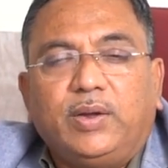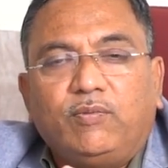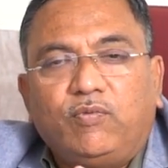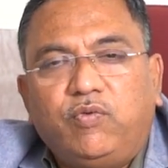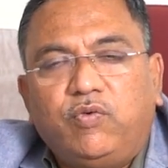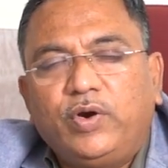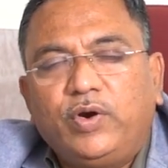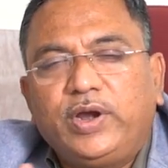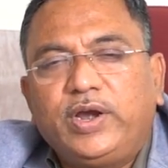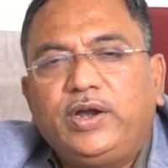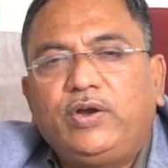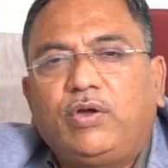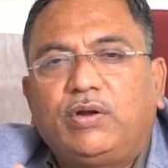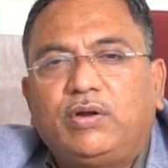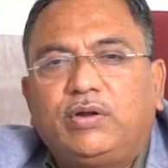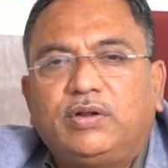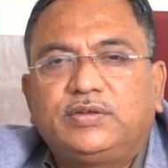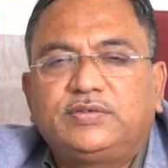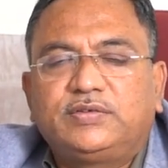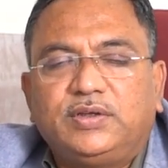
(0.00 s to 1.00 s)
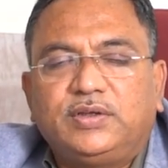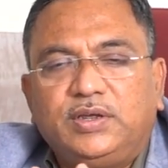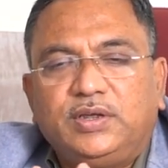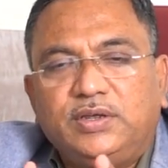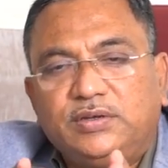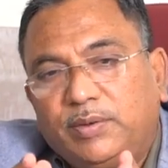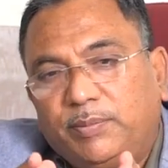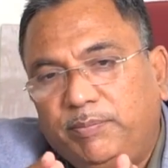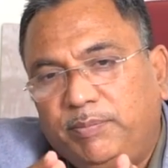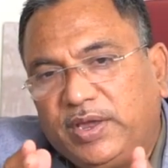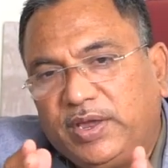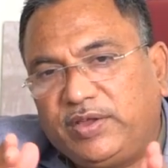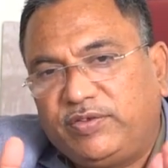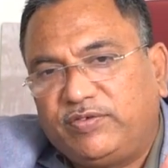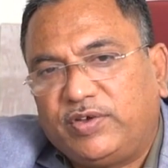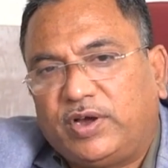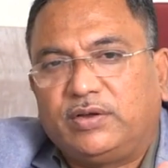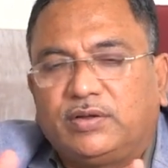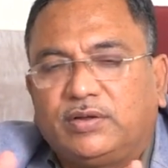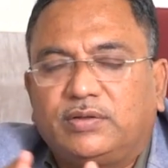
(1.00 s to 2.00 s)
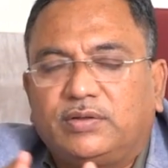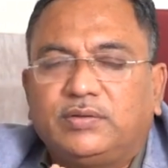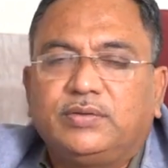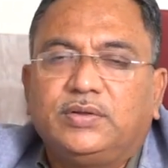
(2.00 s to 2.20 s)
Food intolerance is a big chunk.